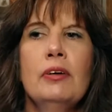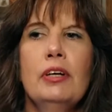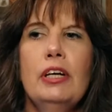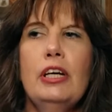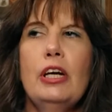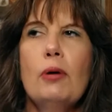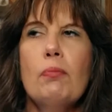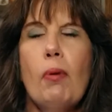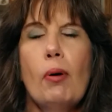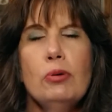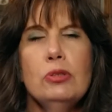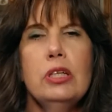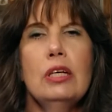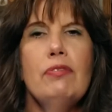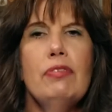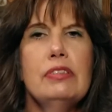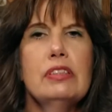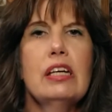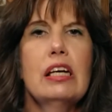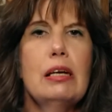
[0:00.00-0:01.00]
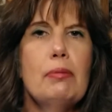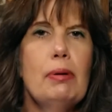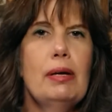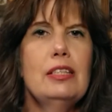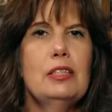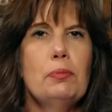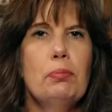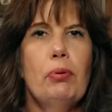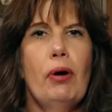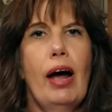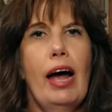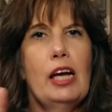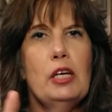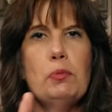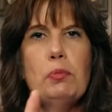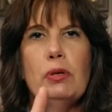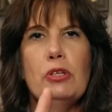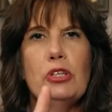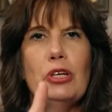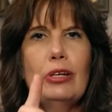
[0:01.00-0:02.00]
You know, most of it's going to be
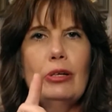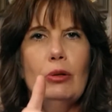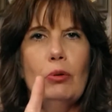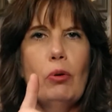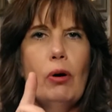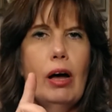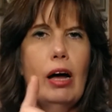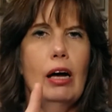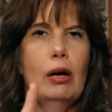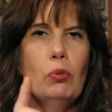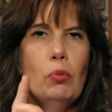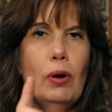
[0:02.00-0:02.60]
surprised, but just uh,